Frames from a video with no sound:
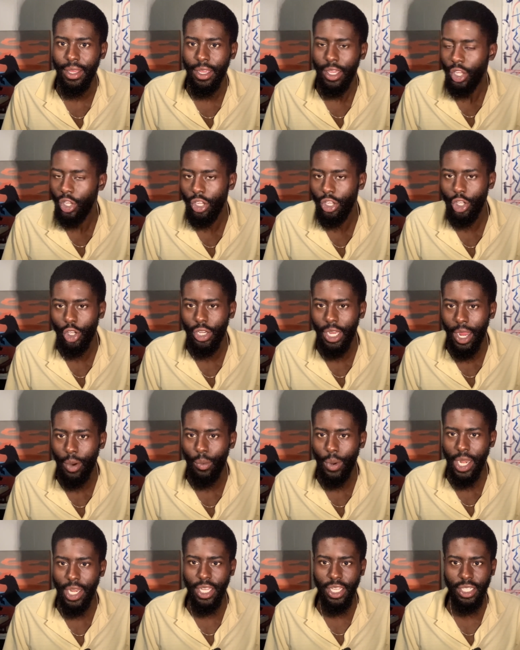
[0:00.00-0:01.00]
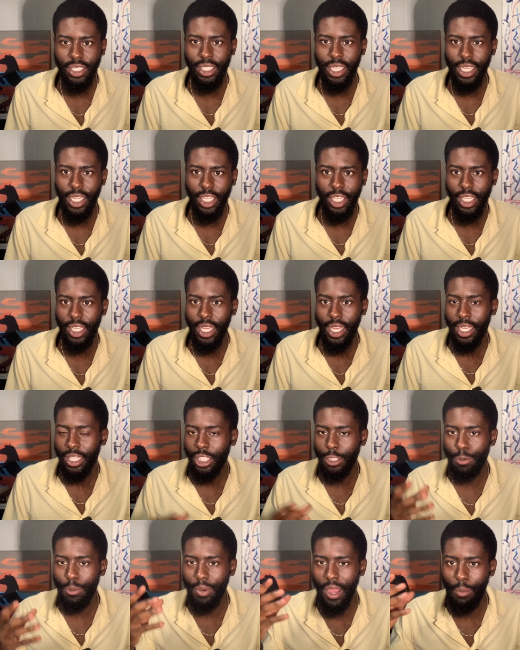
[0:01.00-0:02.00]
You're not ready. It's like
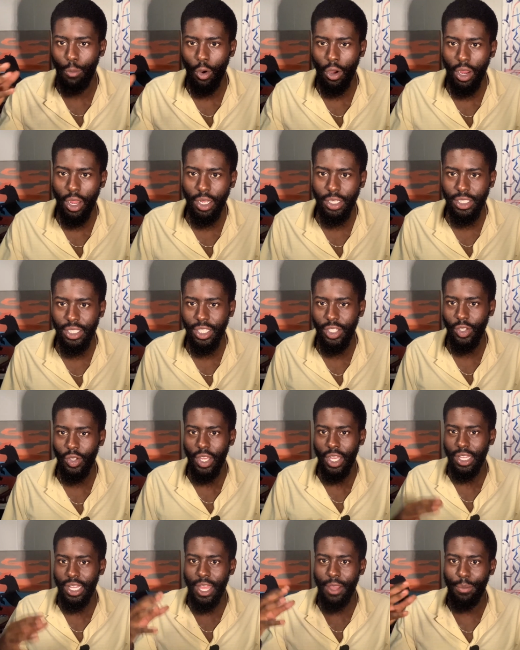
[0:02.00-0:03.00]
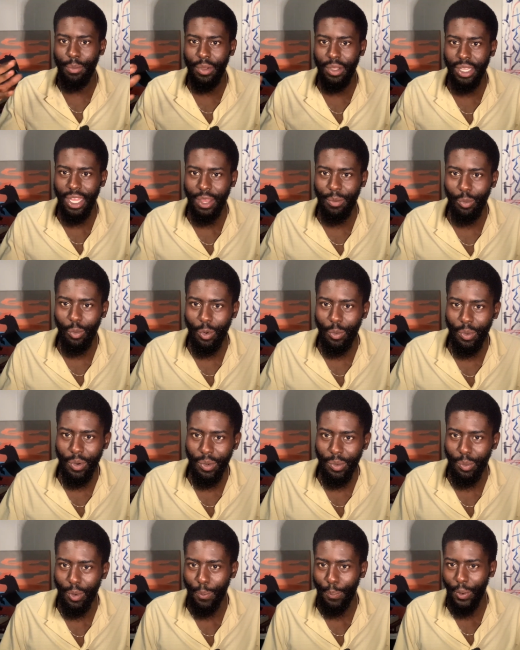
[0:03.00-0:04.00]
these people have more guns than you. They have
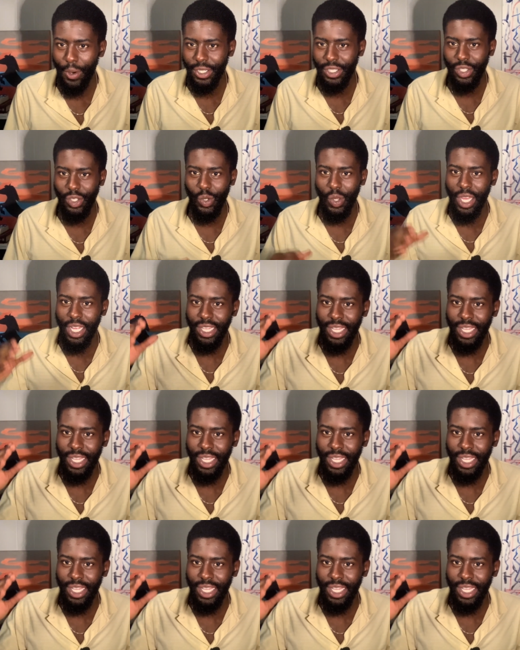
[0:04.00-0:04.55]
more perks than you.